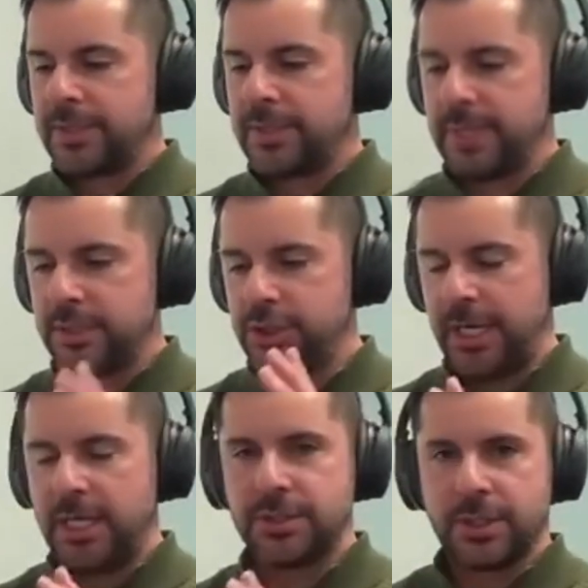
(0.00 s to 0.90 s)
But the big
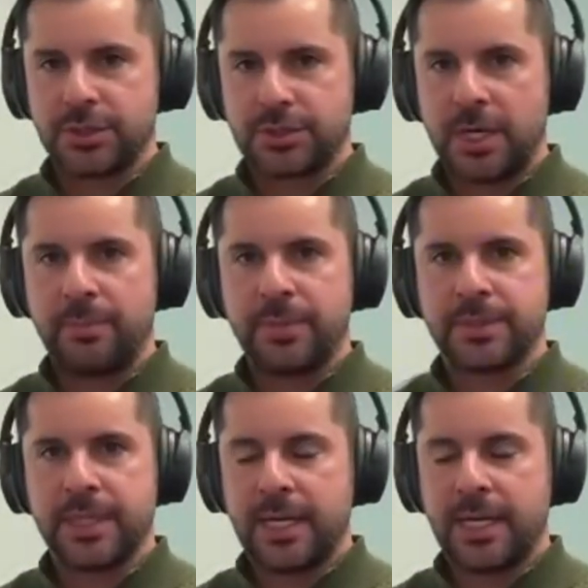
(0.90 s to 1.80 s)
change on Stripe
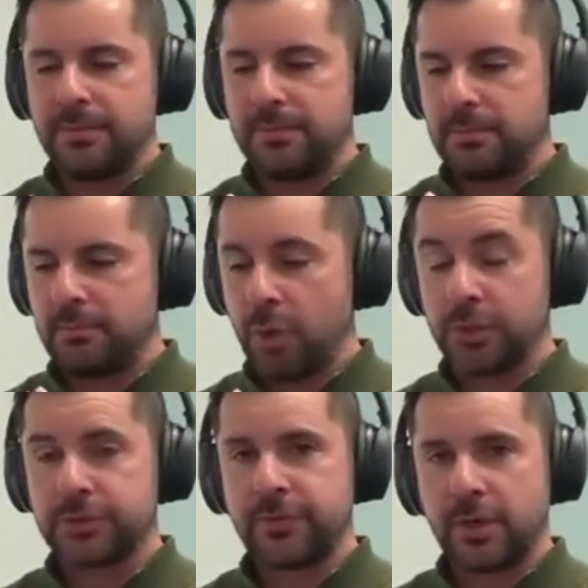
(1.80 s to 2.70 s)
is that
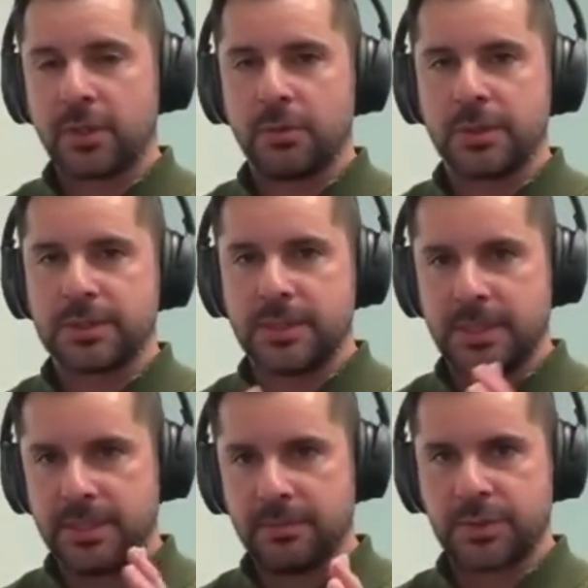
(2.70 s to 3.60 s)
Wells Fargo was
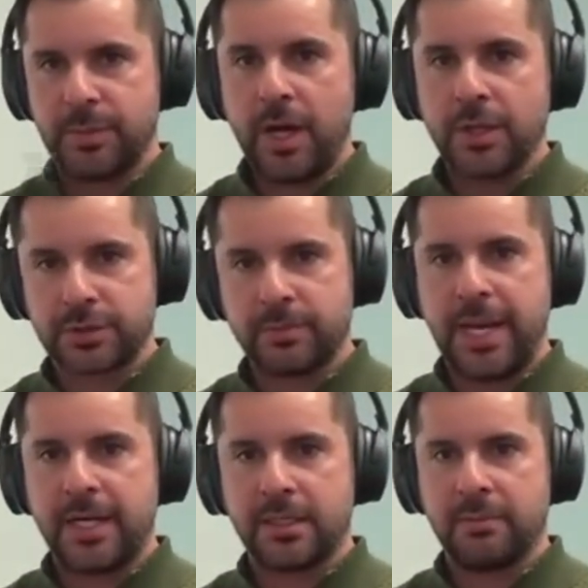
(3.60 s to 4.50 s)
the sponsor
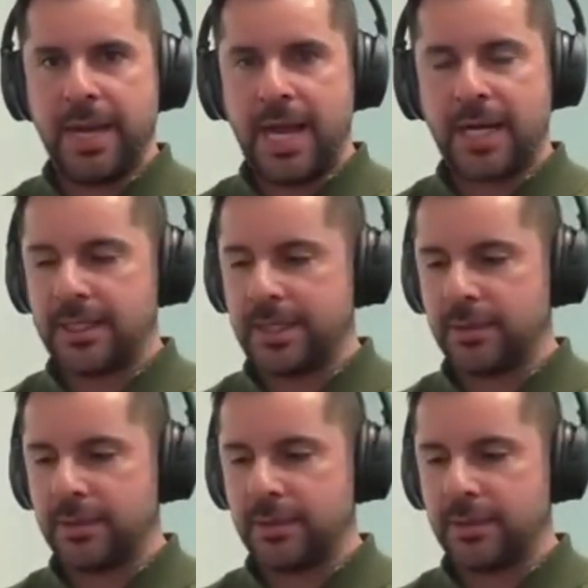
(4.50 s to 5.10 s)
bank on the back end.